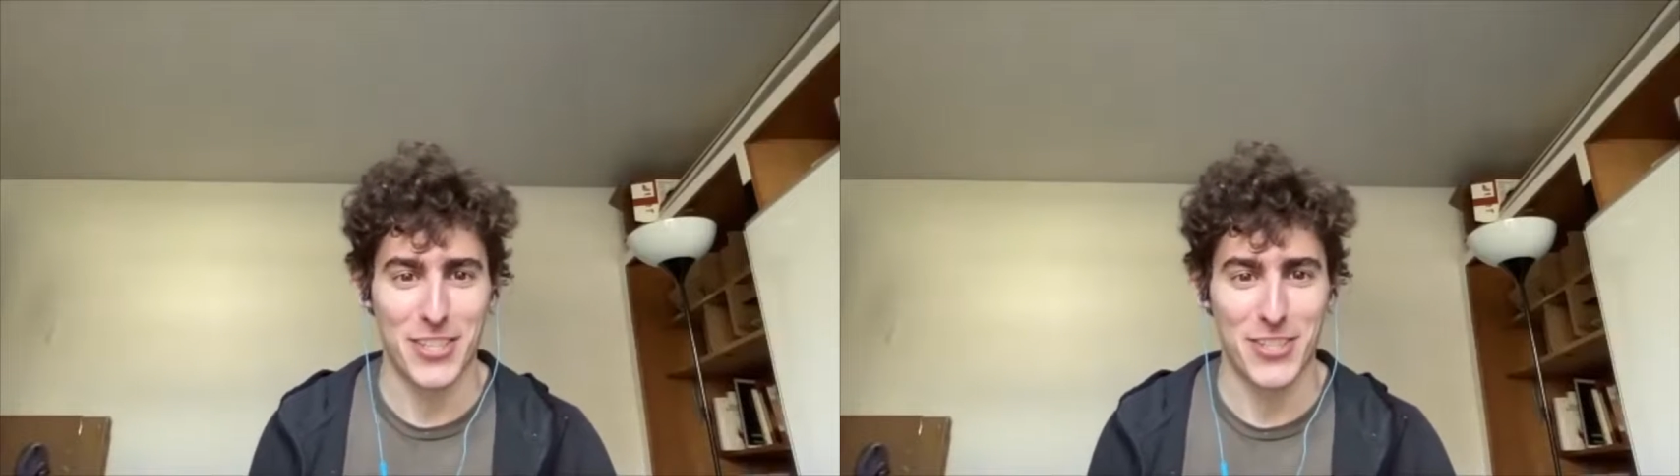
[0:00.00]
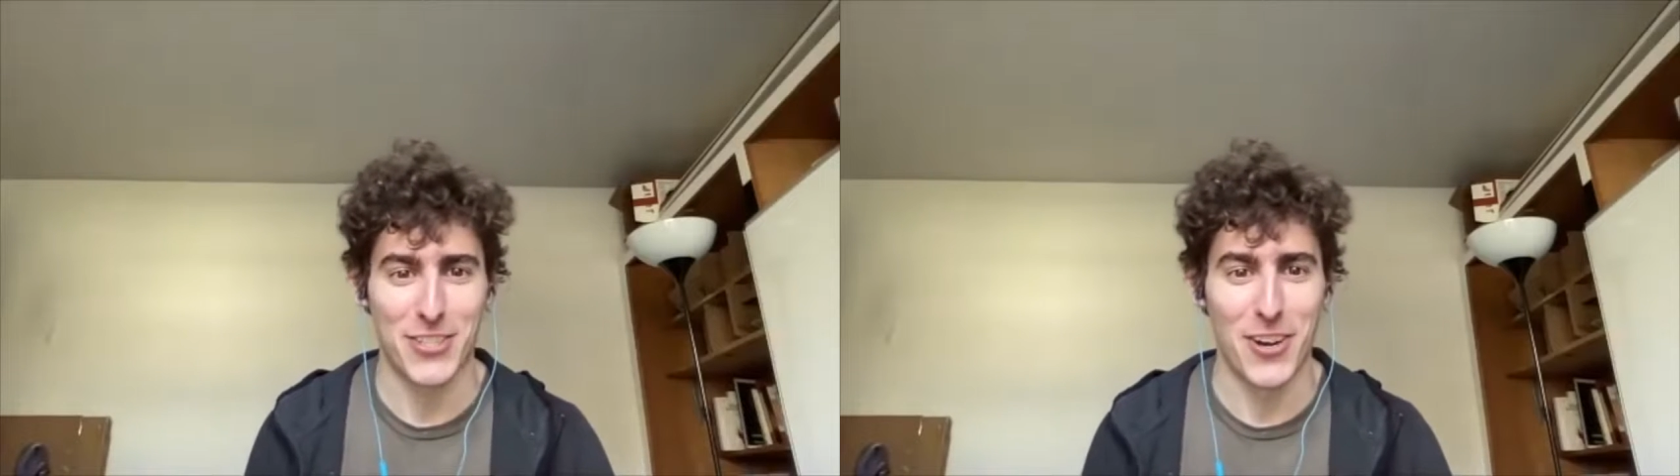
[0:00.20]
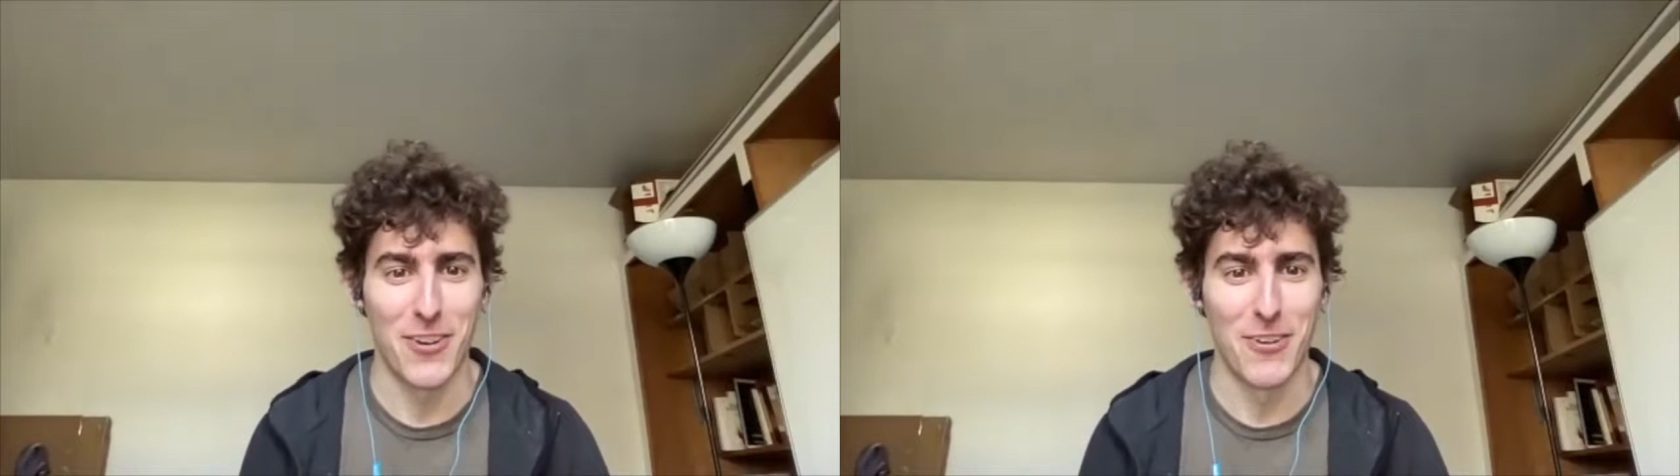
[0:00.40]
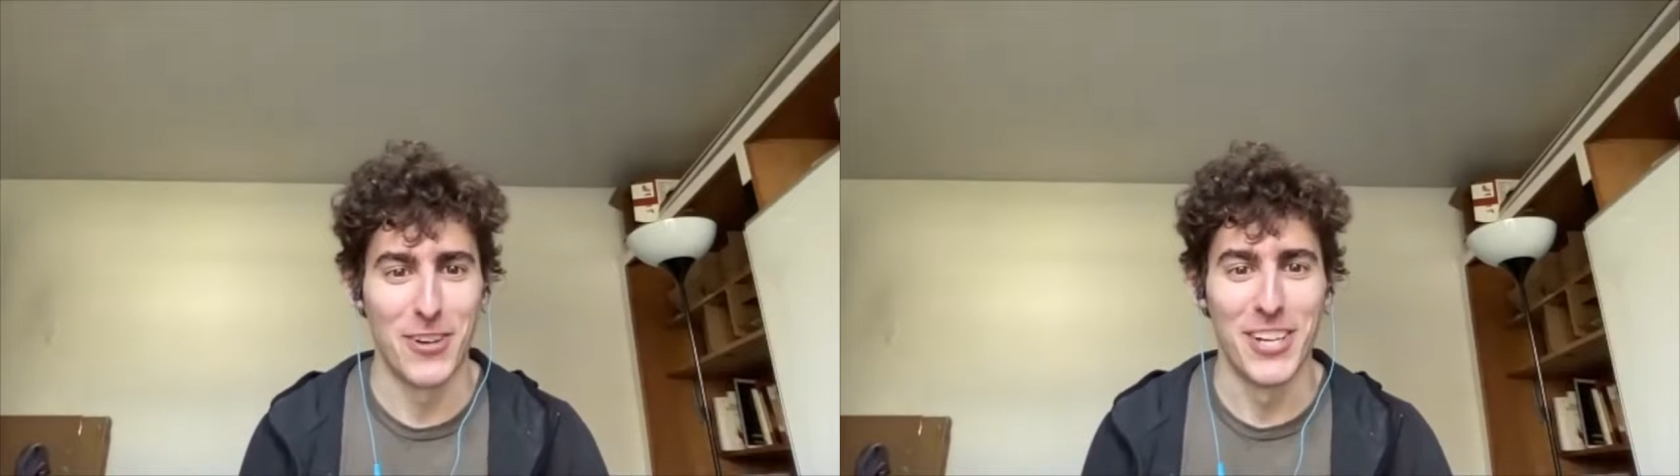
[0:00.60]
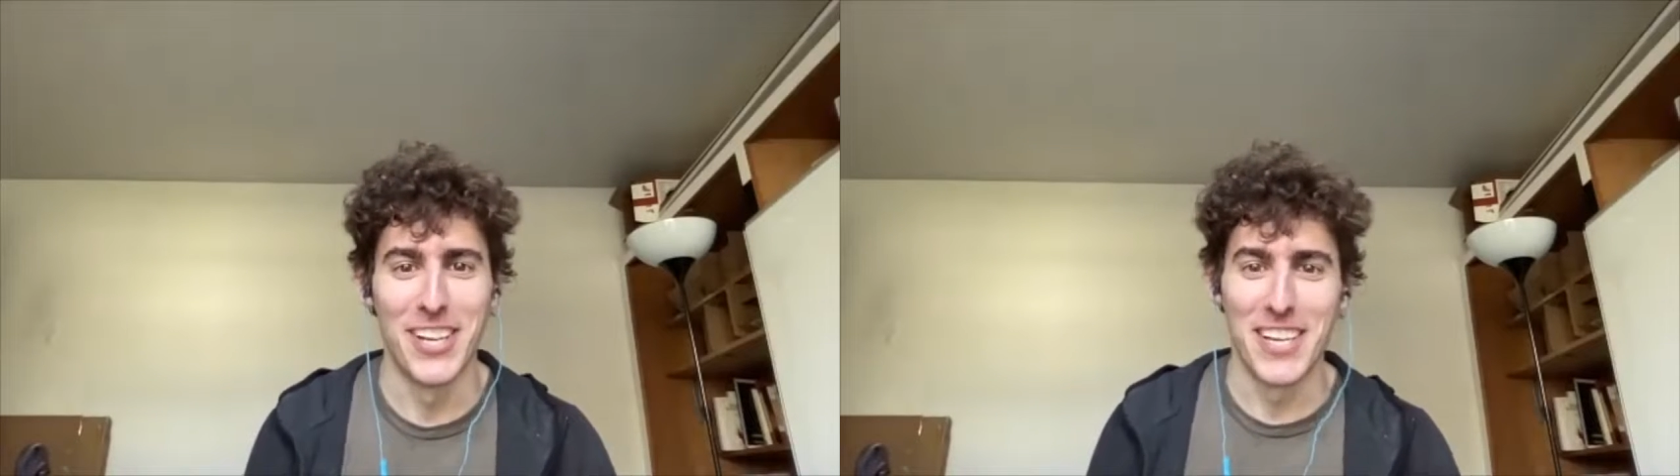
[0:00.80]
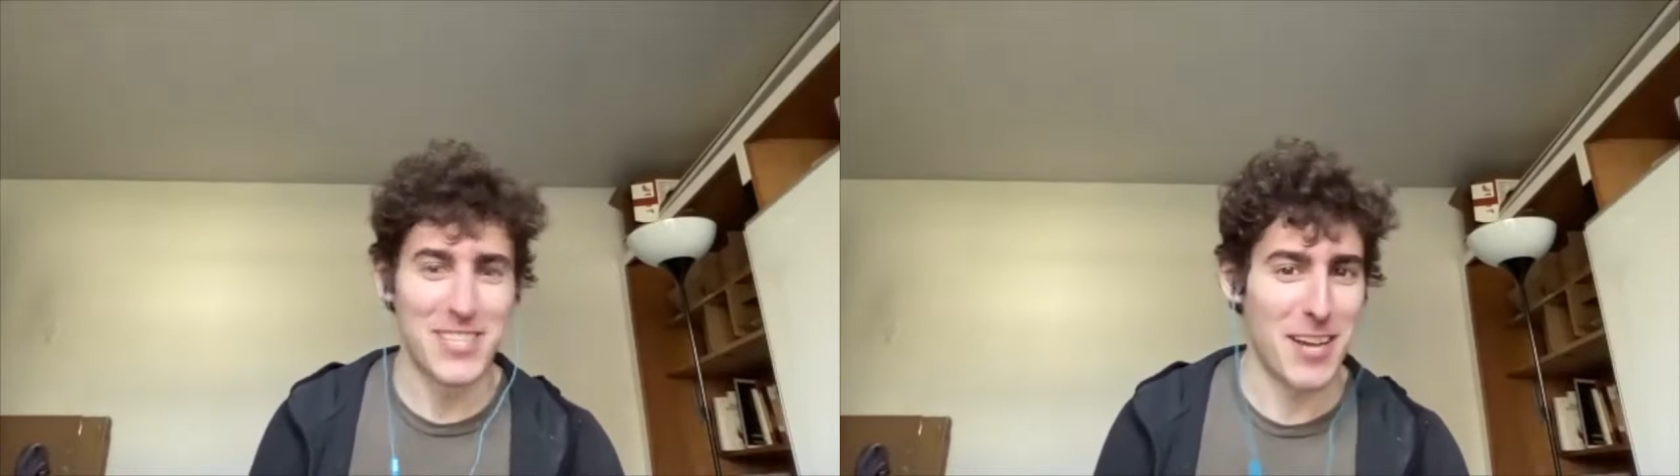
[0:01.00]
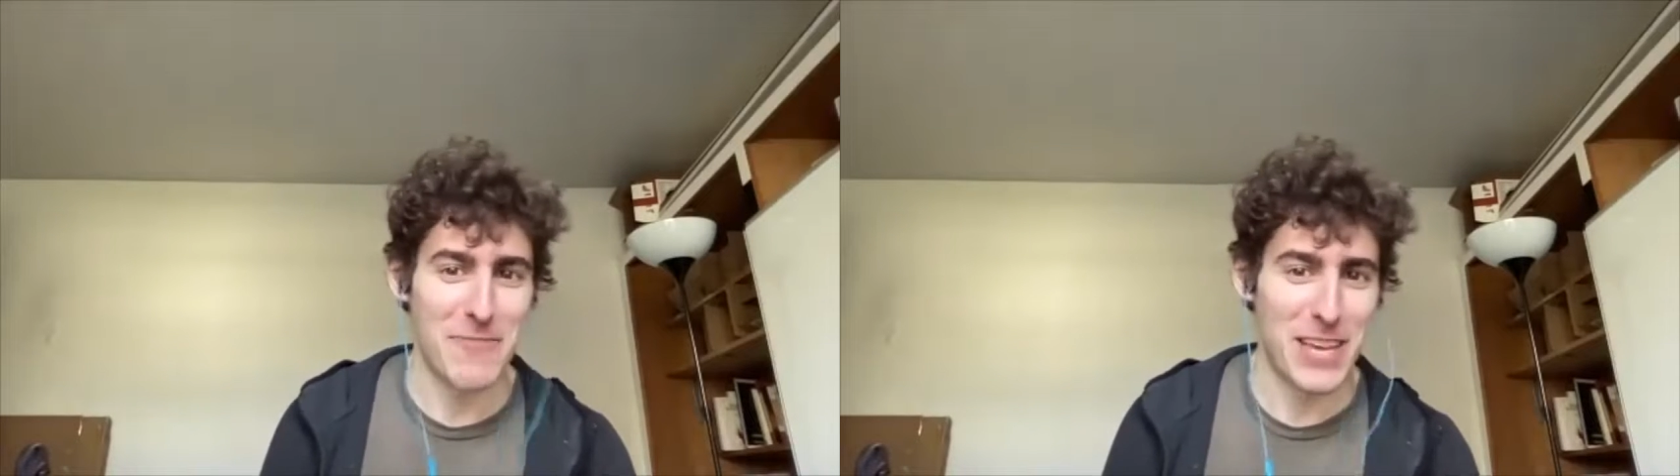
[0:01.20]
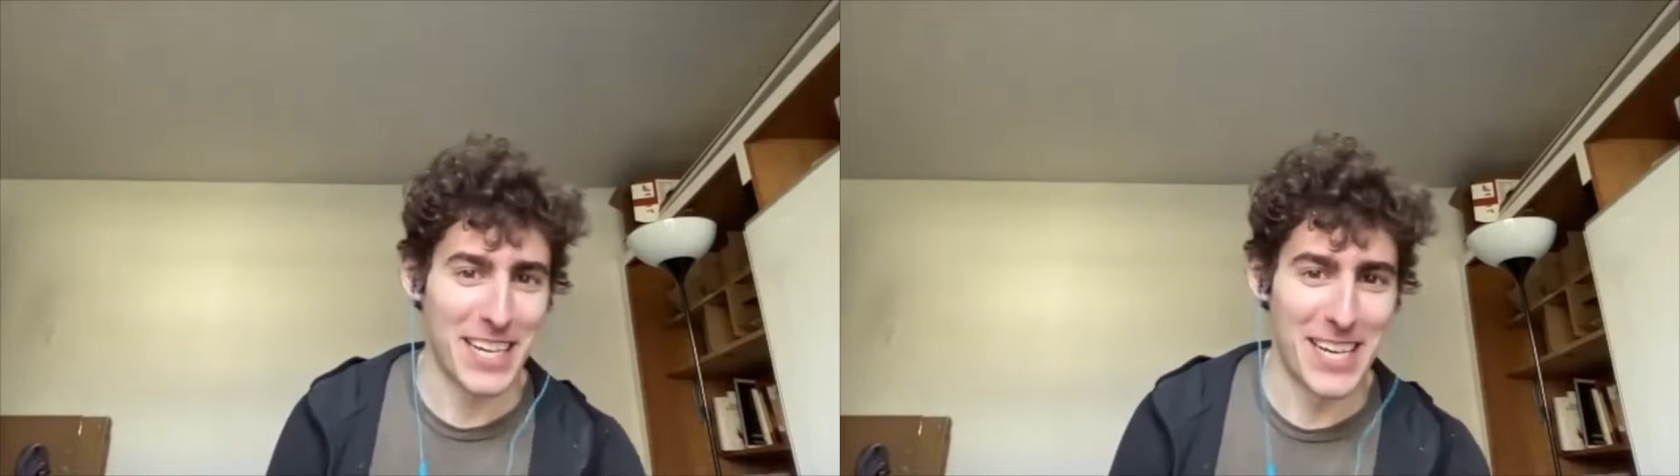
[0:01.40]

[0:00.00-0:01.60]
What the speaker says: so something